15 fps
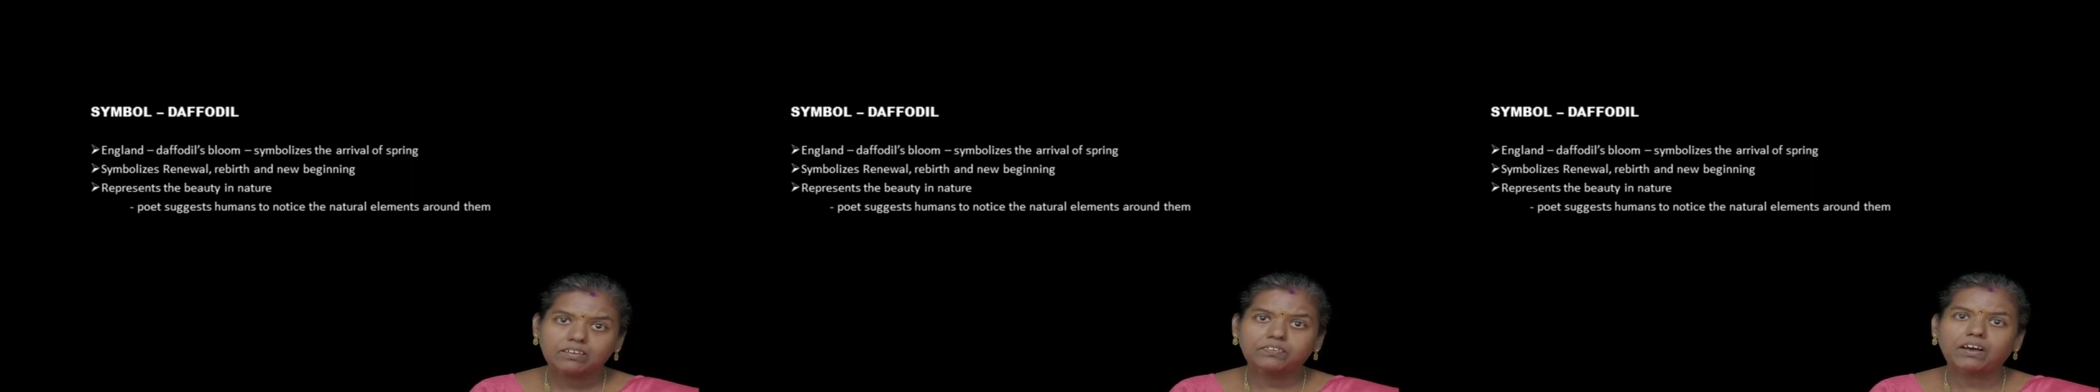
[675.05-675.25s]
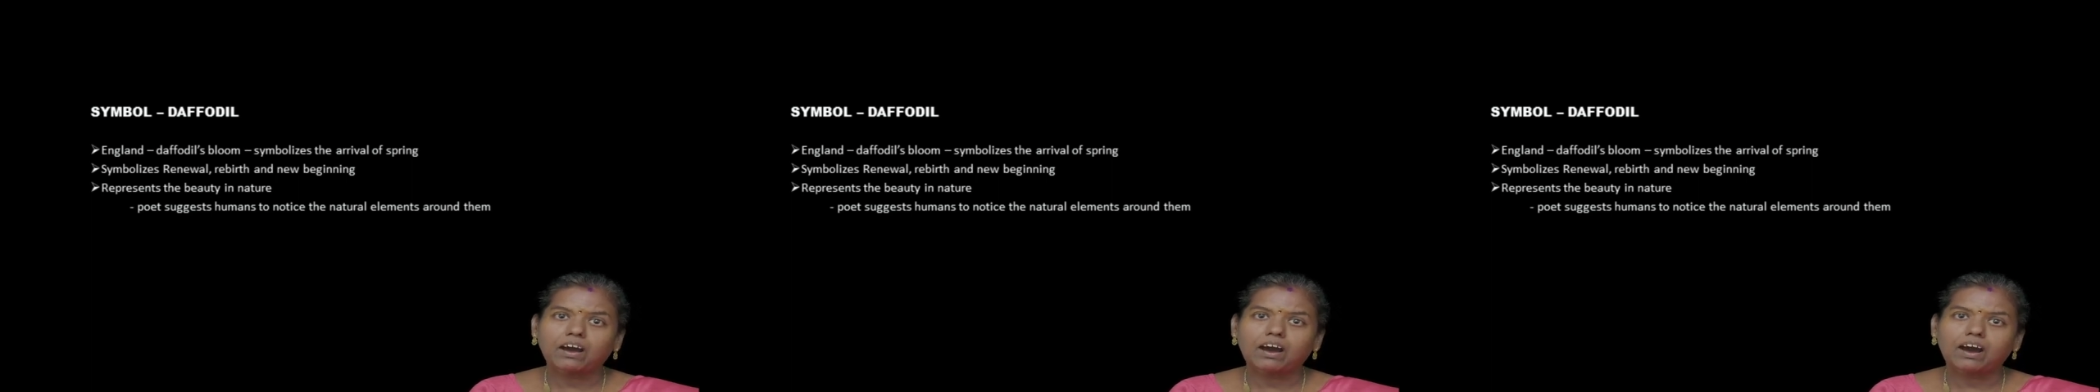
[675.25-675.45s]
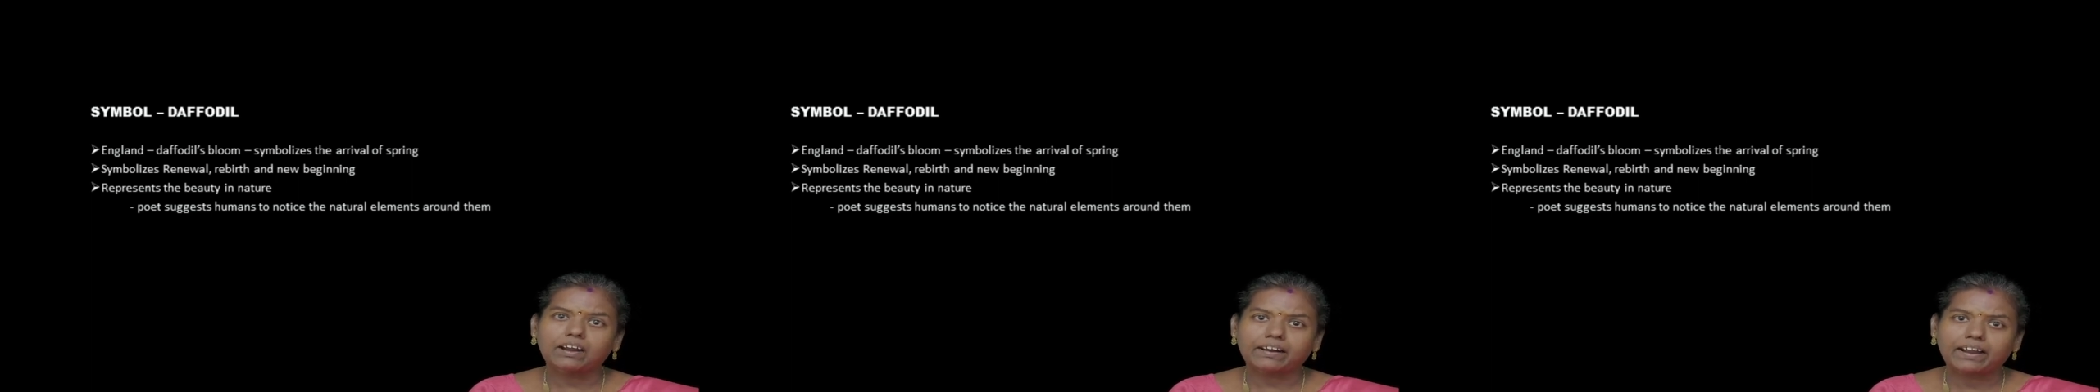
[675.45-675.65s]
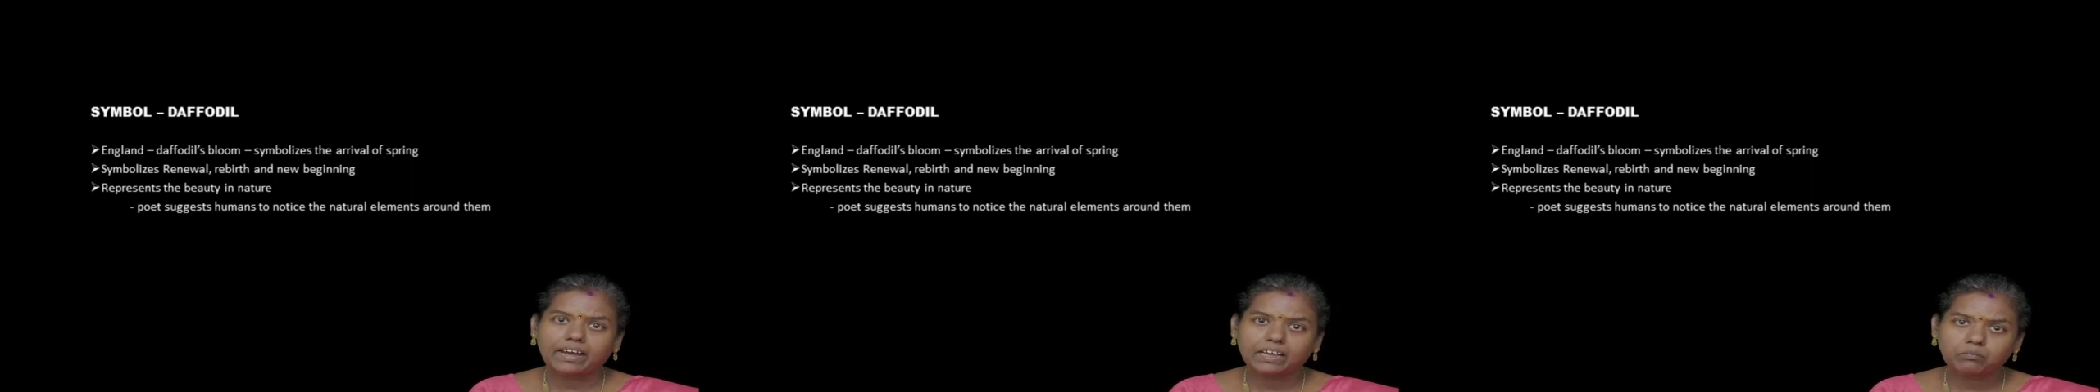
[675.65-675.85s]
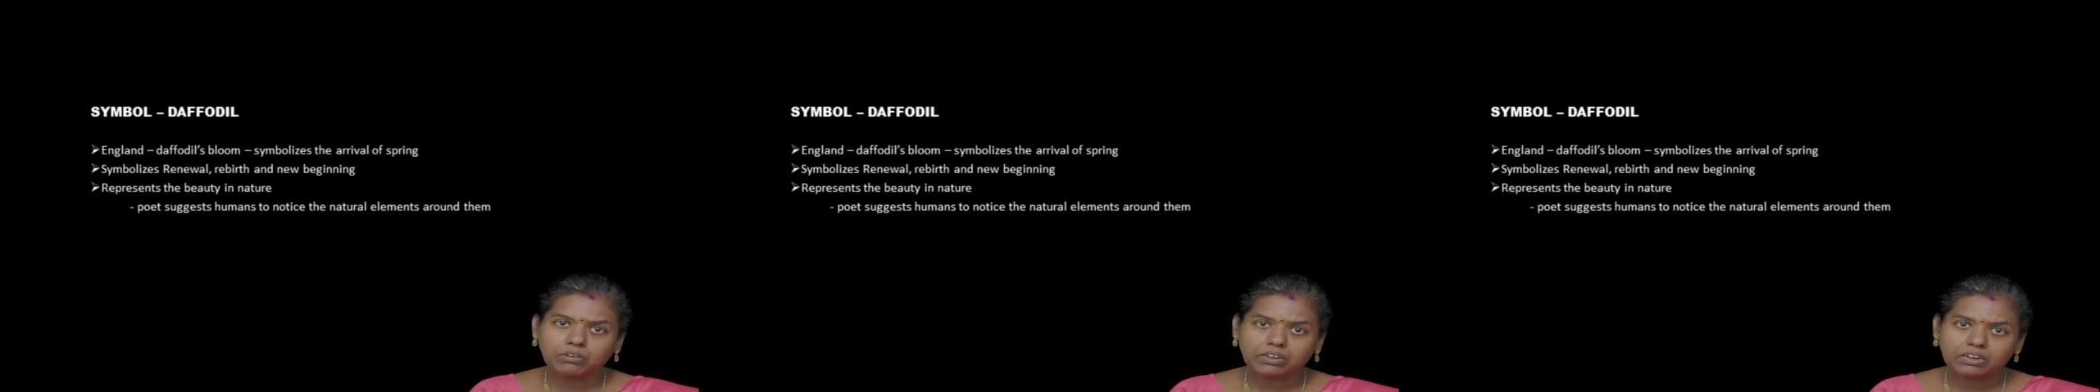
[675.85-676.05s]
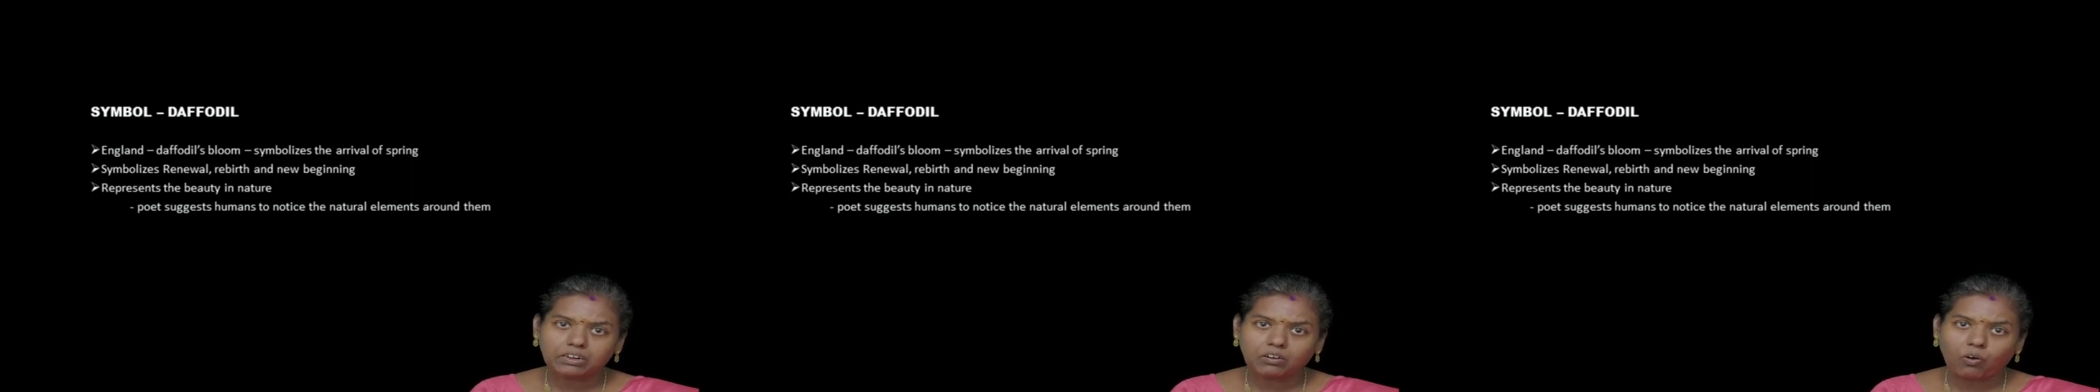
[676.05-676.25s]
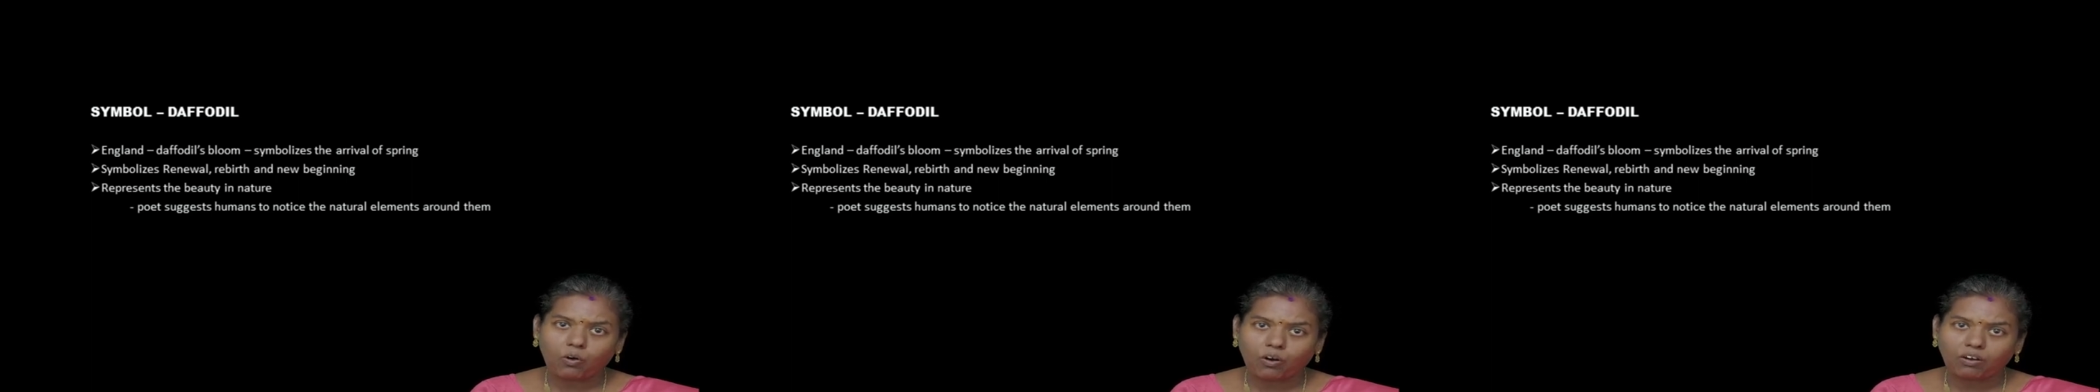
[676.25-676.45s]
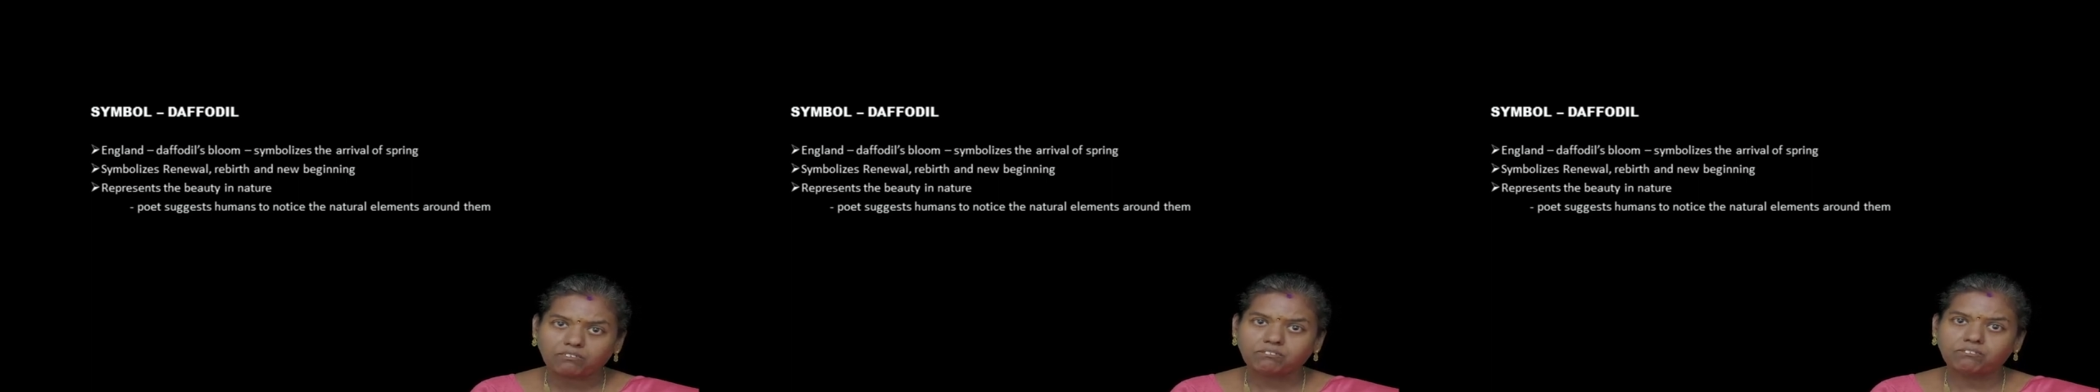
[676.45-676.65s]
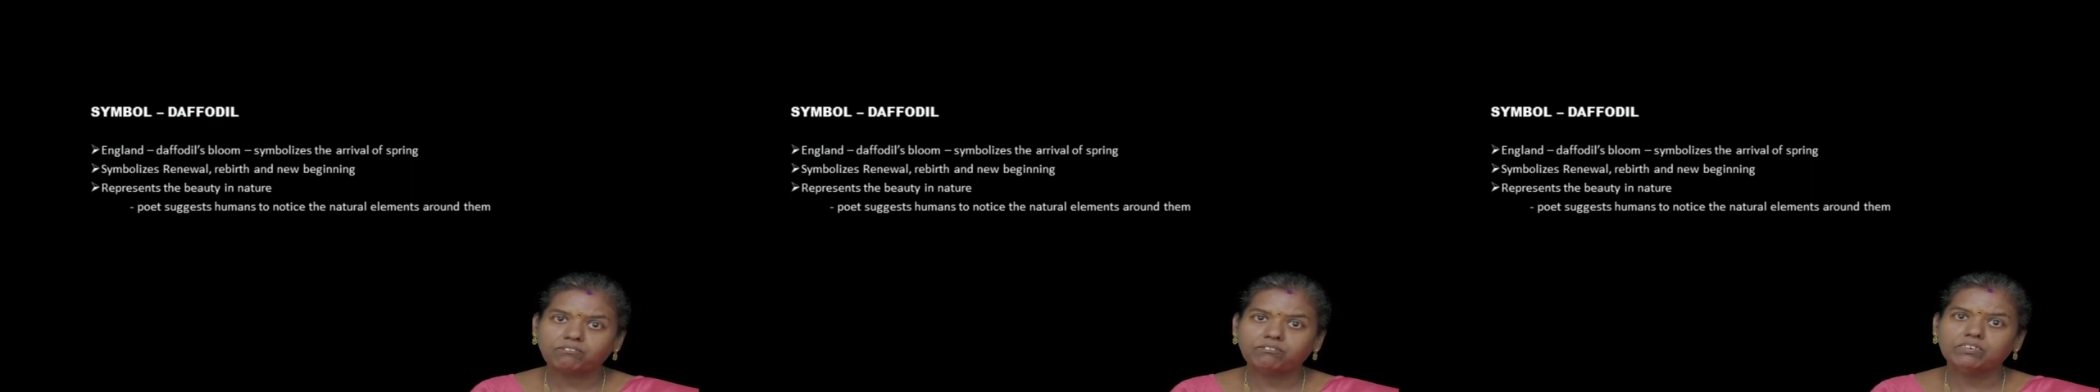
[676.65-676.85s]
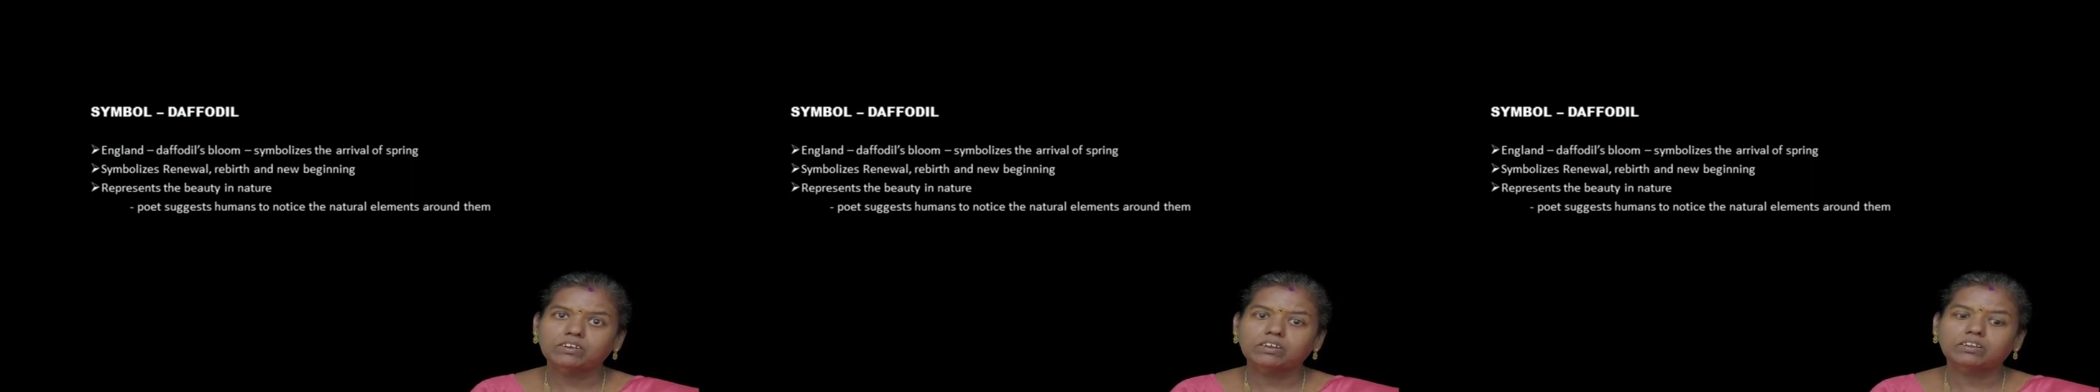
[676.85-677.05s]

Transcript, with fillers: the arrival of